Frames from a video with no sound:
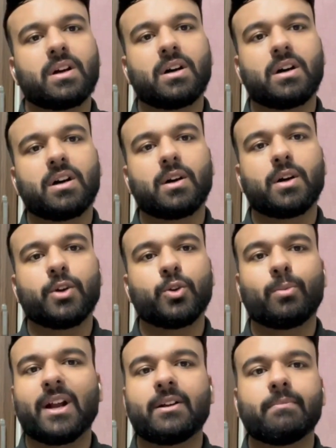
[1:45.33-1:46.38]
you
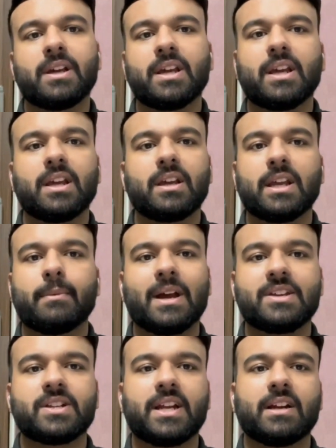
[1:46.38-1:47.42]
might be
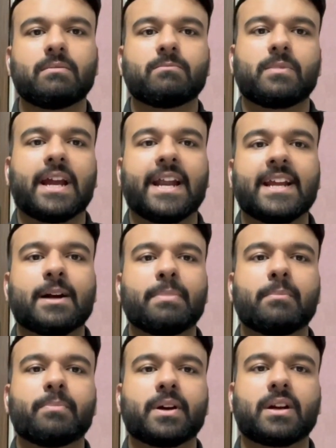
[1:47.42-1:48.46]
imagining getting a
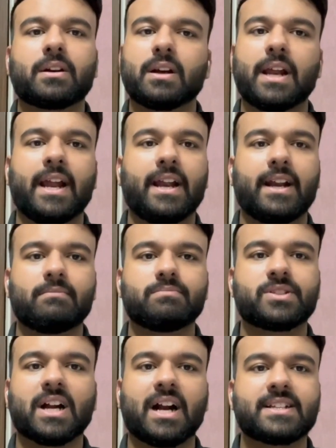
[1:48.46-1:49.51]
paper and
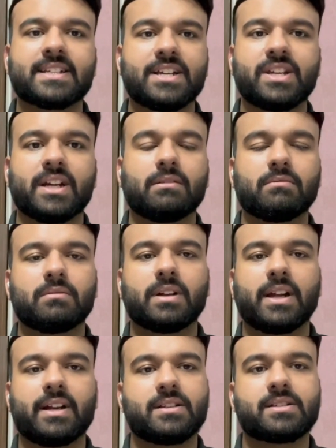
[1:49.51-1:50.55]
start sketching
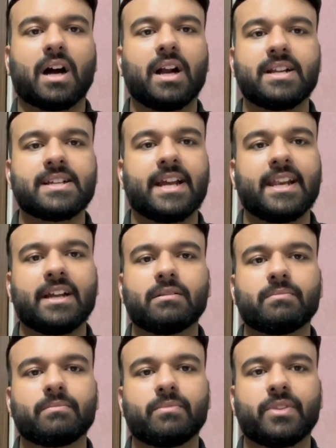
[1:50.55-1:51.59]
and start designing
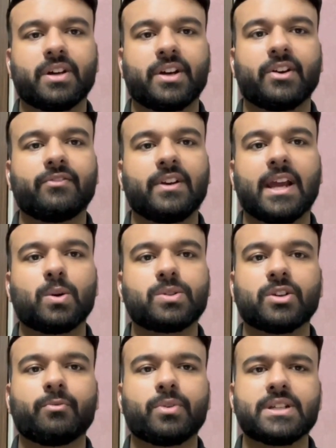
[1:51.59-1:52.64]
rough
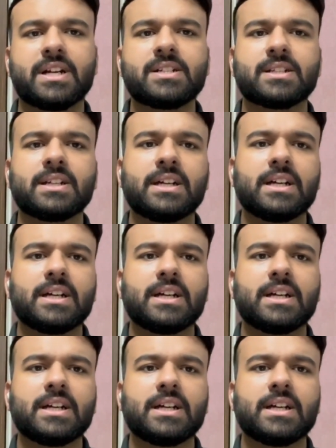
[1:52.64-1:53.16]
layouts of projects.